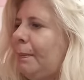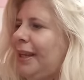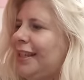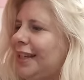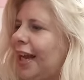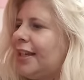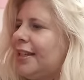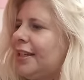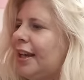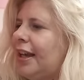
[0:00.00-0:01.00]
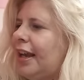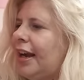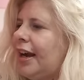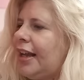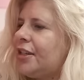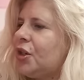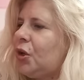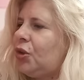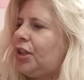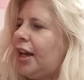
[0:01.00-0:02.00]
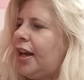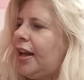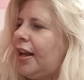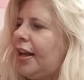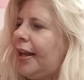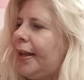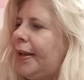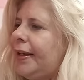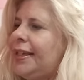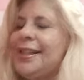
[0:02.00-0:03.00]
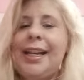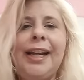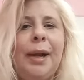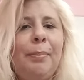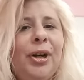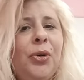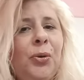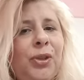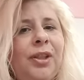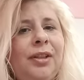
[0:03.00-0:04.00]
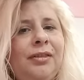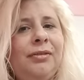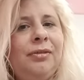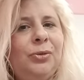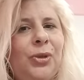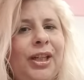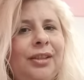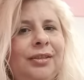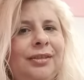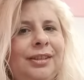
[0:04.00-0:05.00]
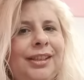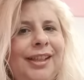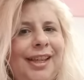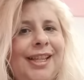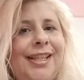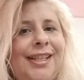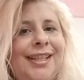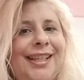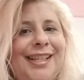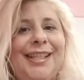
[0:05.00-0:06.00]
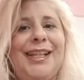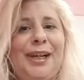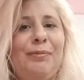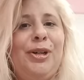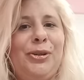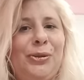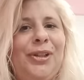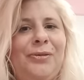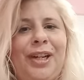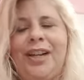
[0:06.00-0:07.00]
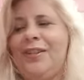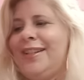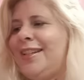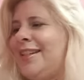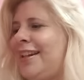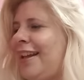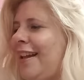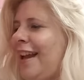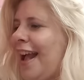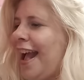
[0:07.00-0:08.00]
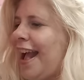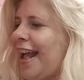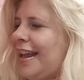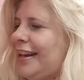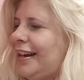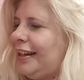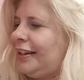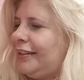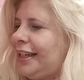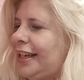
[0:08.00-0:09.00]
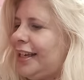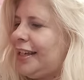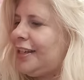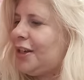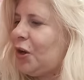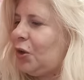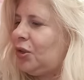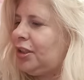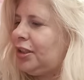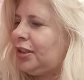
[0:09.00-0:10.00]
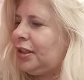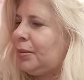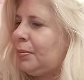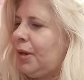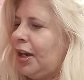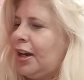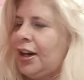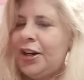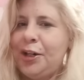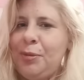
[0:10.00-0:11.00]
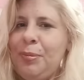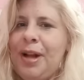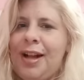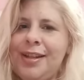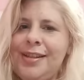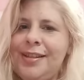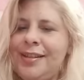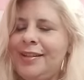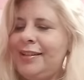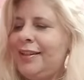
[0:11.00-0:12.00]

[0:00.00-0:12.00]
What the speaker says: Byzance has got, it's a number woody one. Yes, it's a number woody fragrance. And it's got blackcurrant plants,